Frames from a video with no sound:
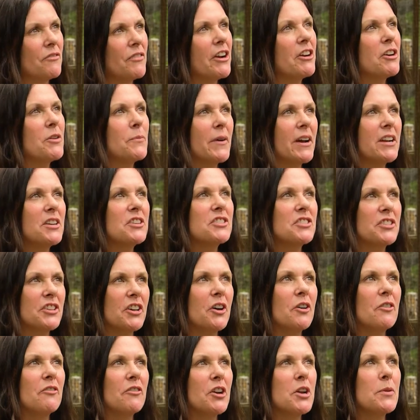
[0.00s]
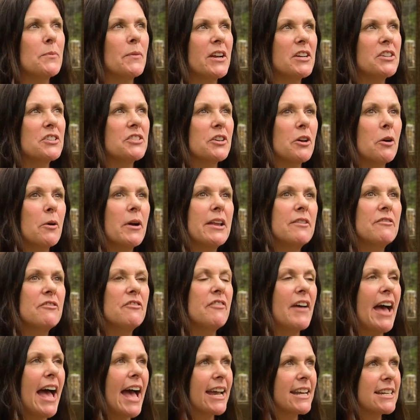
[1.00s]
Very much so, very much so. In
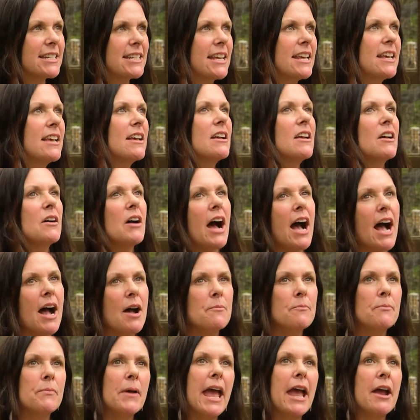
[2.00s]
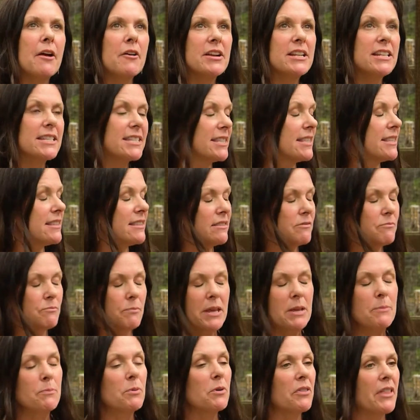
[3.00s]
fact, um, parents,
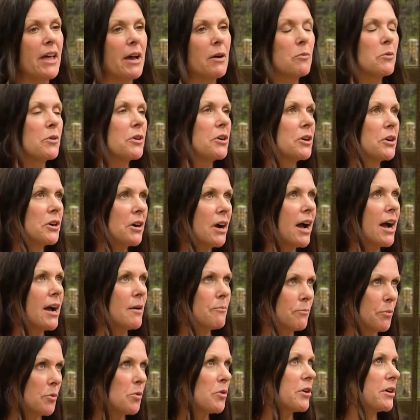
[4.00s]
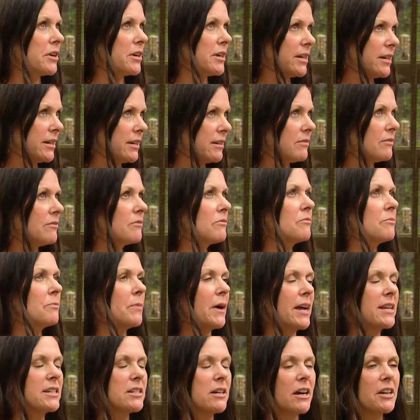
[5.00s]
people that were um, born
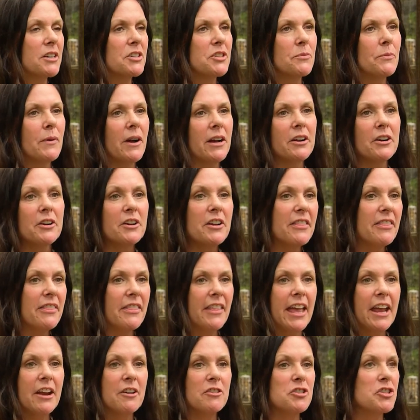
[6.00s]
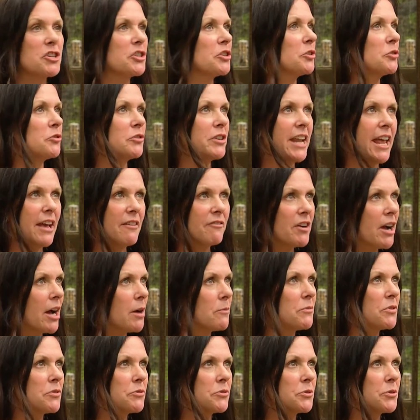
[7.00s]
by Dr. Munger, their children have
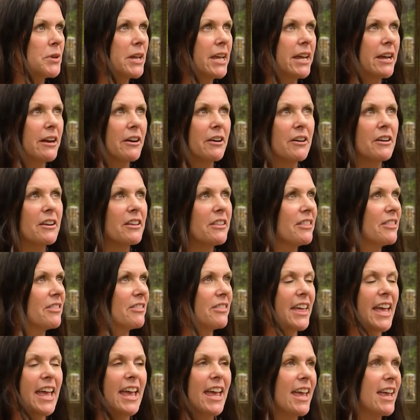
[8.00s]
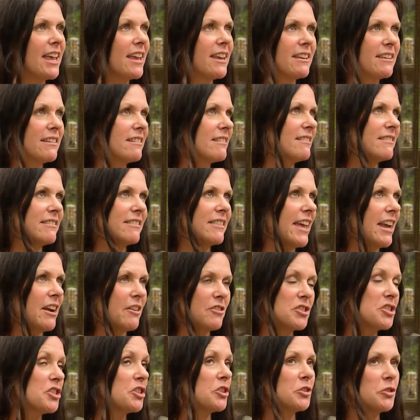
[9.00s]
come through here. They their
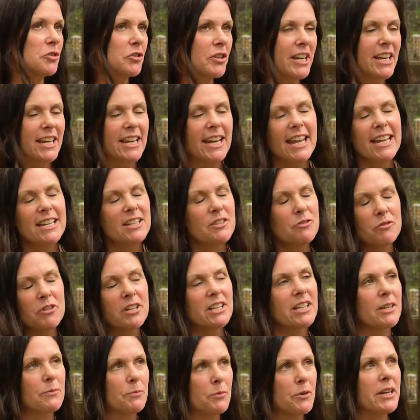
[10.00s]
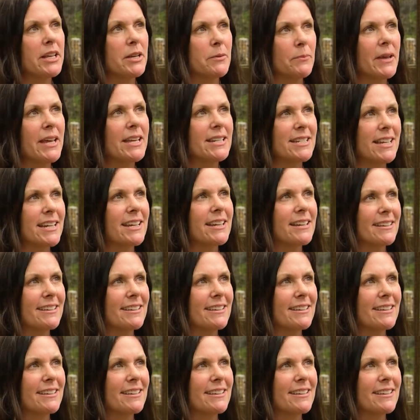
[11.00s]
children. It's really pretty amazing.